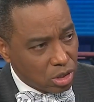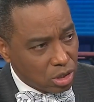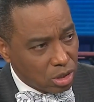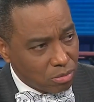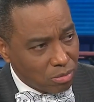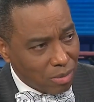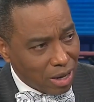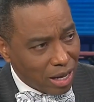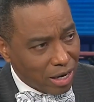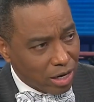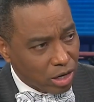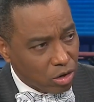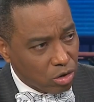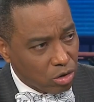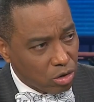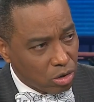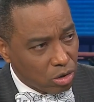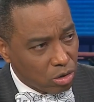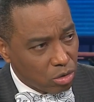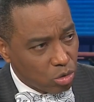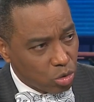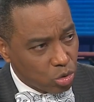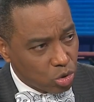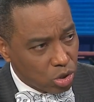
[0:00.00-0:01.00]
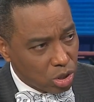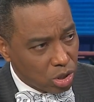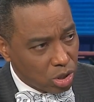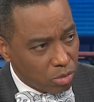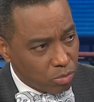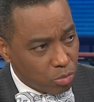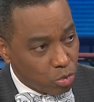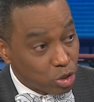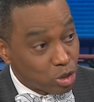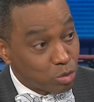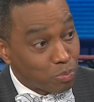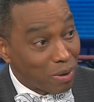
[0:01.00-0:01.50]
to the moniker or to
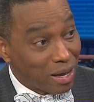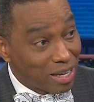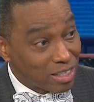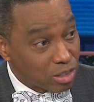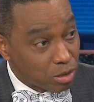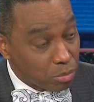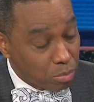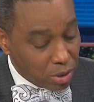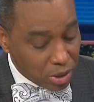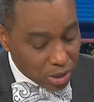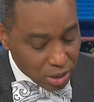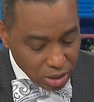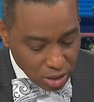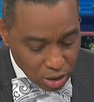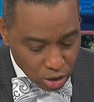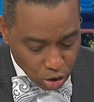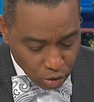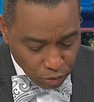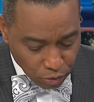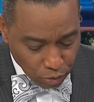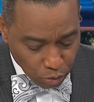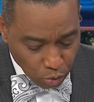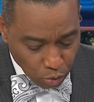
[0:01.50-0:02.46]
the responsibilities,